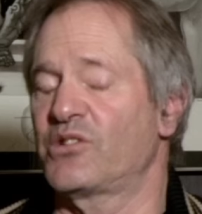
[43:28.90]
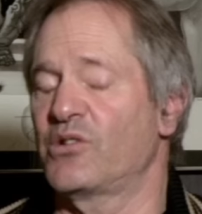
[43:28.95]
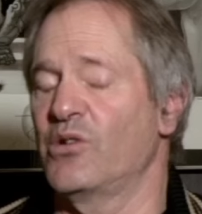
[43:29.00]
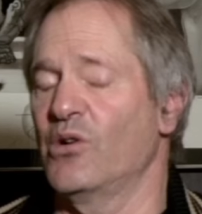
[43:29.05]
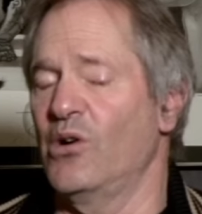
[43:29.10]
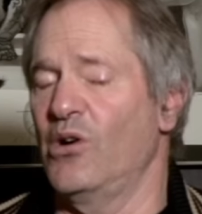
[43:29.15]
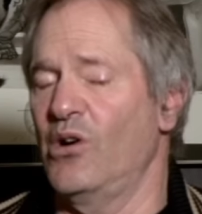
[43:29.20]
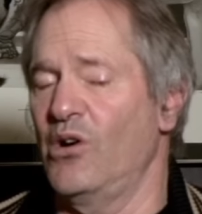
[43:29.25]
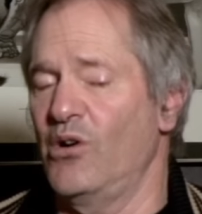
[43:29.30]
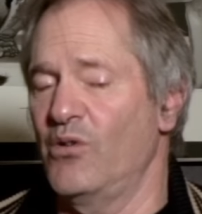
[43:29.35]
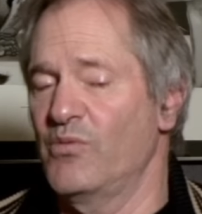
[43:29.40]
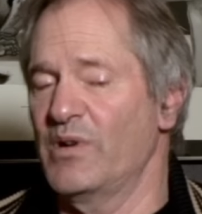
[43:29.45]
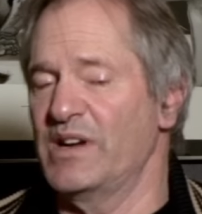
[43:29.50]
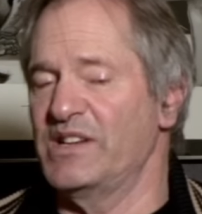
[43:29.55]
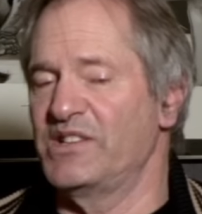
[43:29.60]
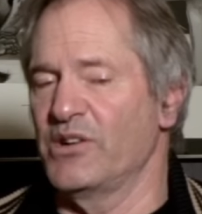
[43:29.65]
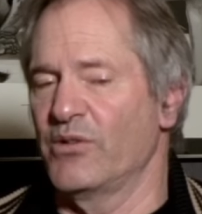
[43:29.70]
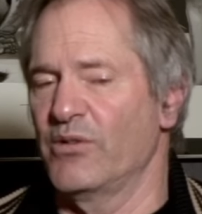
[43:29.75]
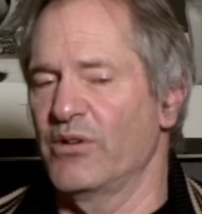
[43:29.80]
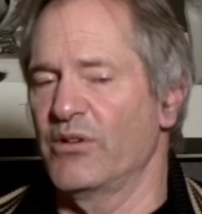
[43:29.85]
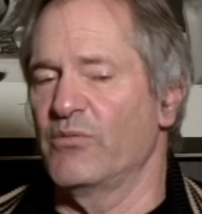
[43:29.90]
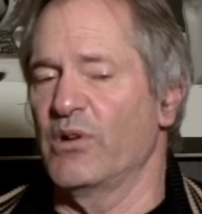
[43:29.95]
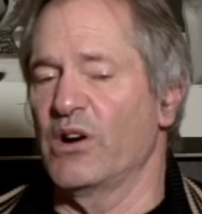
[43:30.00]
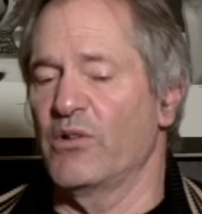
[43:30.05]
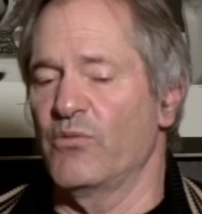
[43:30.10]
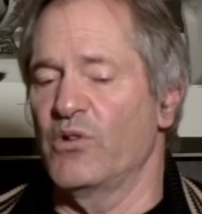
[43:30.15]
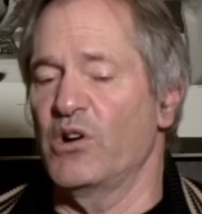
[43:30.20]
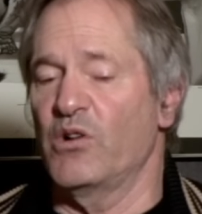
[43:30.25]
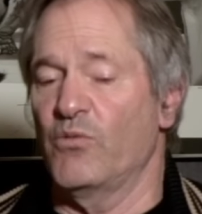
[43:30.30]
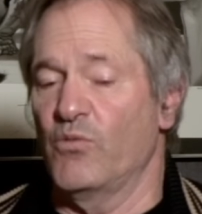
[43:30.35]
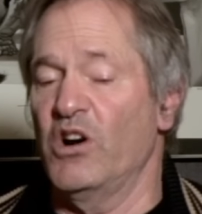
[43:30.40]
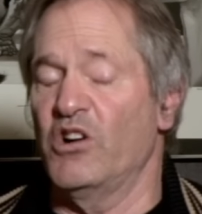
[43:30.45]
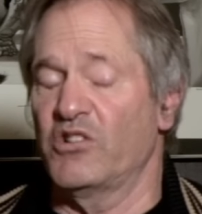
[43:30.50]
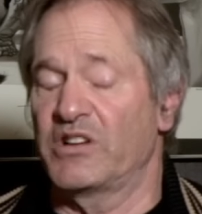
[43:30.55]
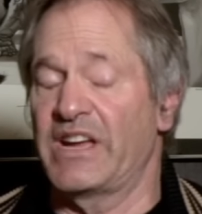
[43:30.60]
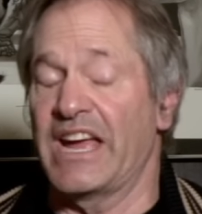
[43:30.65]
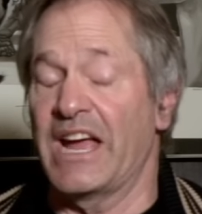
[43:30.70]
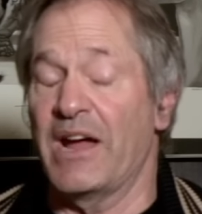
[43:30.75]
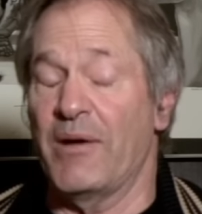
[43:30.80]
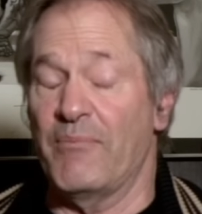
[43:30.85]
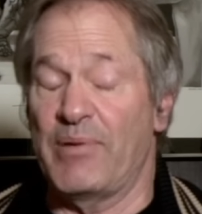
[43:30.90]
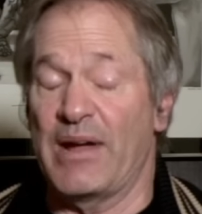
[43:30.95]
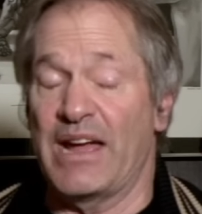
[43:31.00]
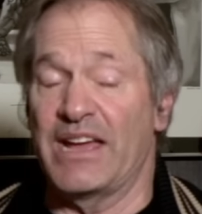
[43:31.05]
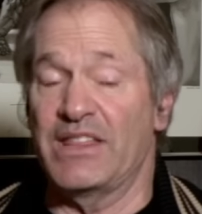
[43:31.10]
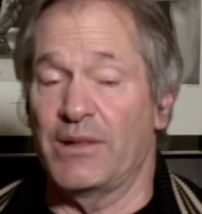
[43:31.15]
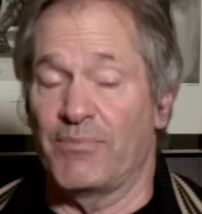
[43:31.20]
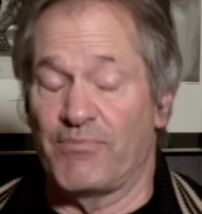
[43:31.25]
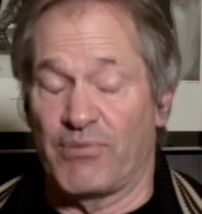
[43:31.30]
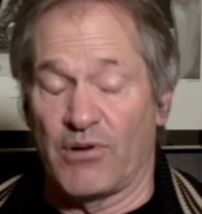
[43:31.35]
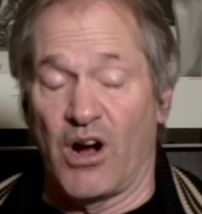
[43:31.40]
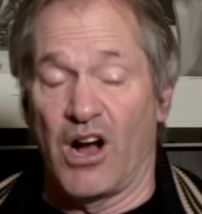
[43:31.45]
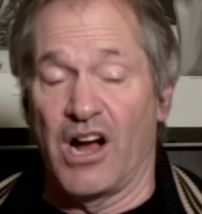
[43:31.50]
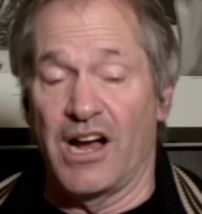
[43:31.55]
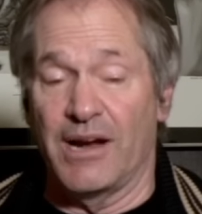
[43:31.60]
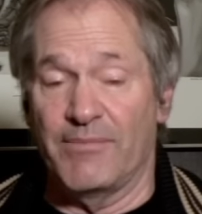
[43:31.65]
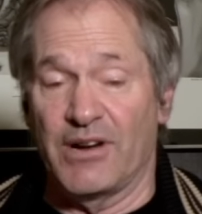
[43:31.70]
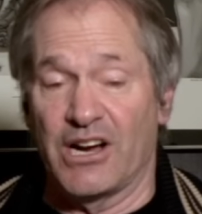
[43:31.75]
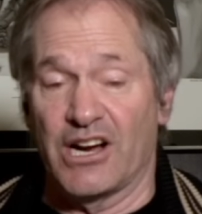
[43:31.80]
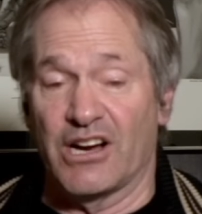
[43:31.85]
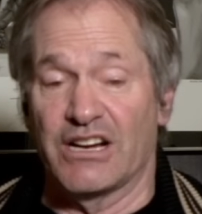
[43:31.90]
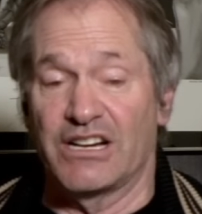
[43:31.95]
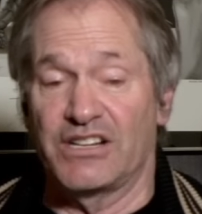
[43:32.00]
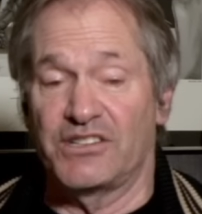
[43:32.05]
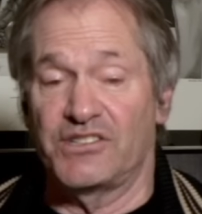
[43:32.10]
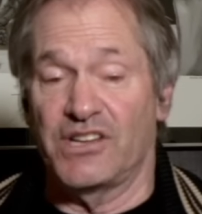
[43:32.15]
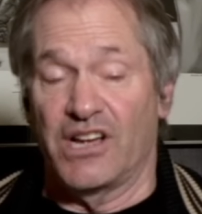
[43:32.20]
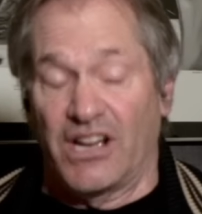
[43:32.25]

cool? We'll campaign the primaries